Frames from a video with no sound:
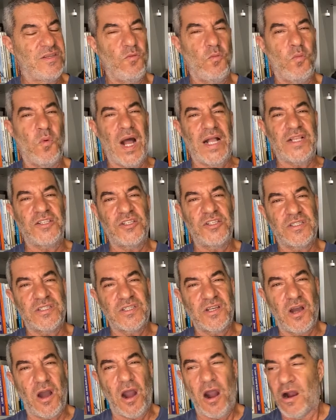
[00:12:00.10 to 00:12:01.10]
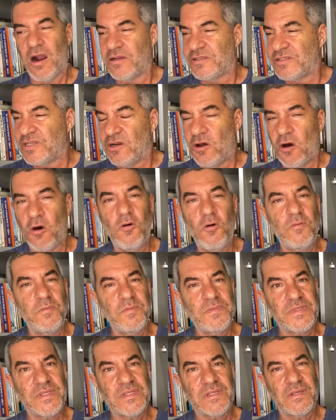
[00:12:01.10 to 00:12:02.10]
watches, cars, and
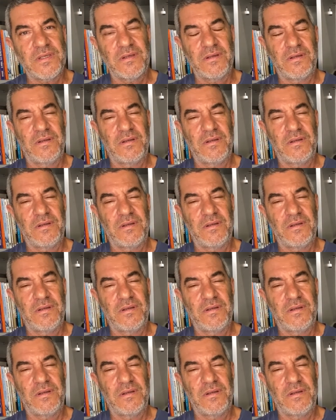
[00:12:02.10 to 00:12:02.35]
homes?